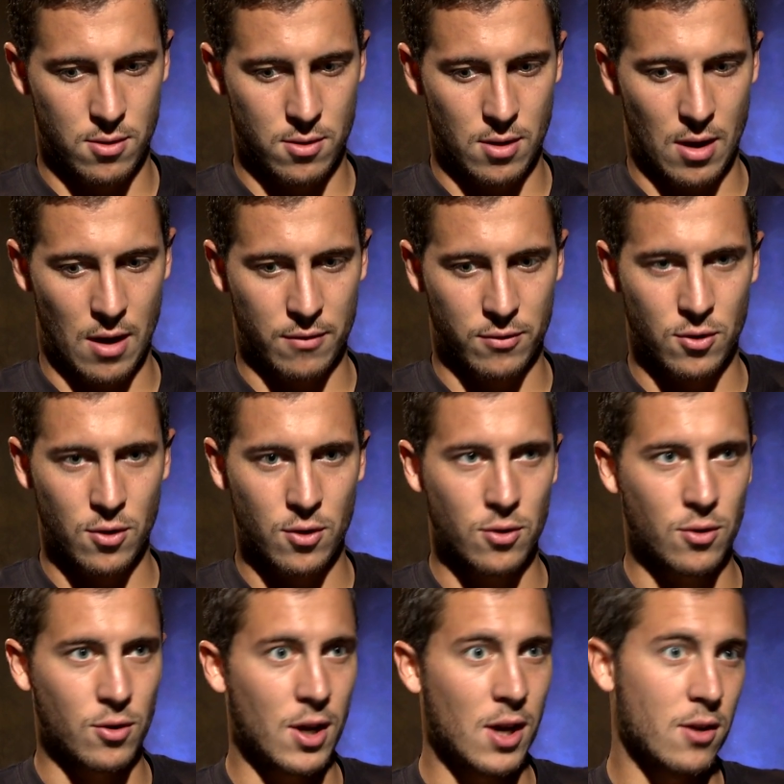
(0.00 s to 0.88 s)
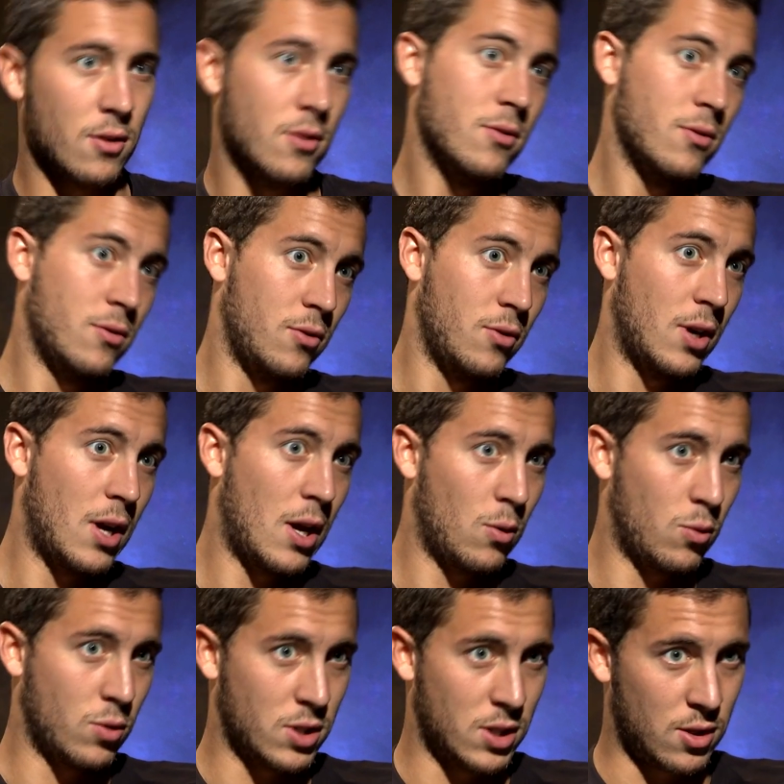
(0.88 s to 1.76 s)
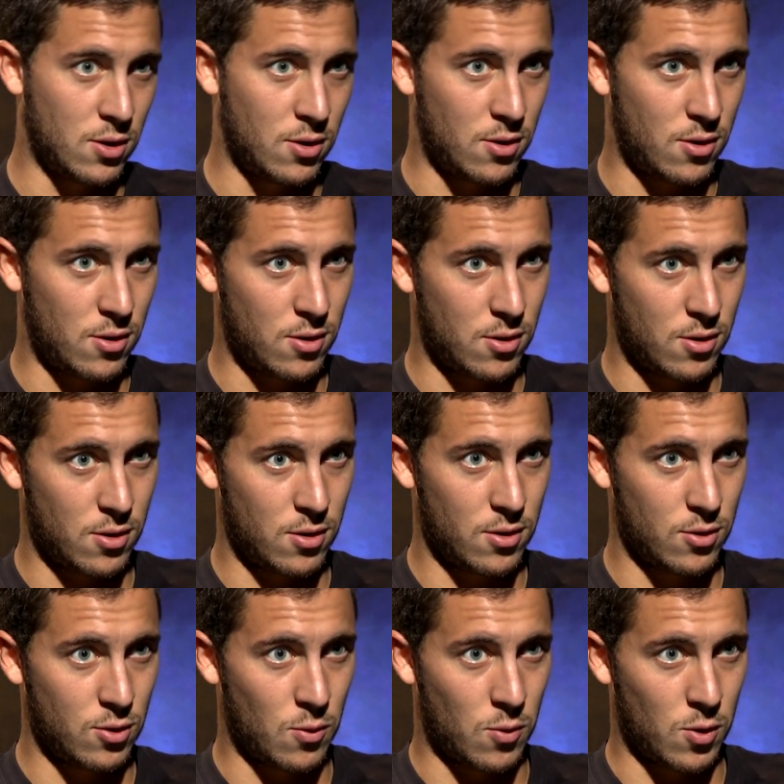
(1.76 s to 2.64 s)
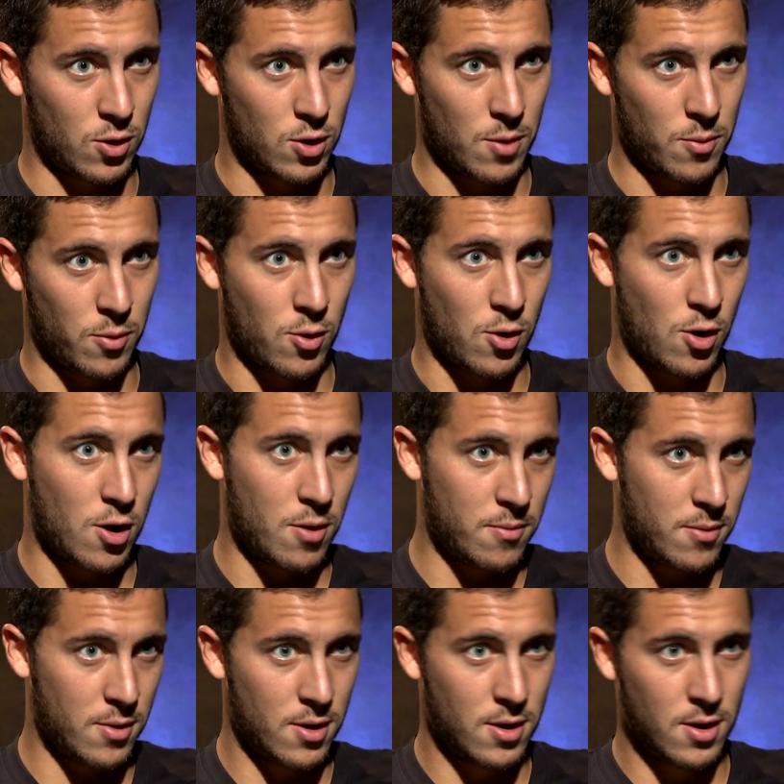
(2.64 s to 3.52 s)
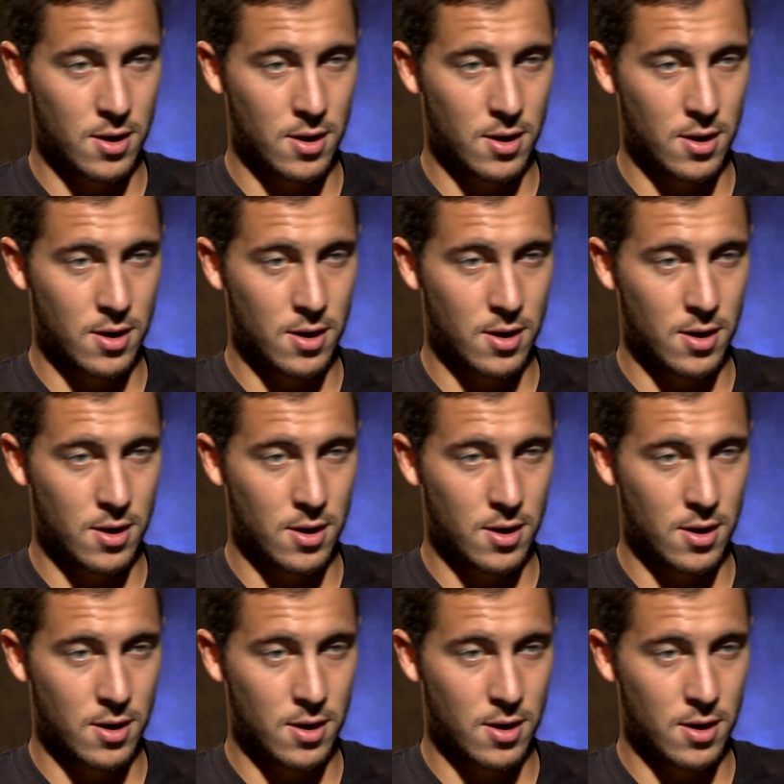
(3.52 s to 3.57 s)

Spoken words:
after the guy was in the World Cup come,